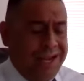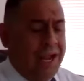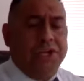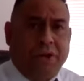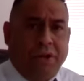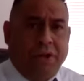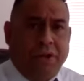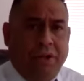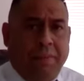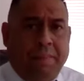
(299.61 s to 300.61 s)
and then share
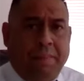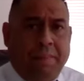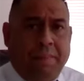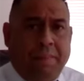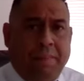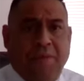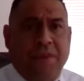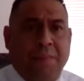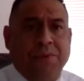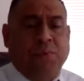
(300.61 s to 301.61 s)
a little bit about
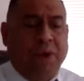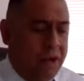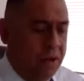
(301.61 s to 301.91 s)
yourself with them as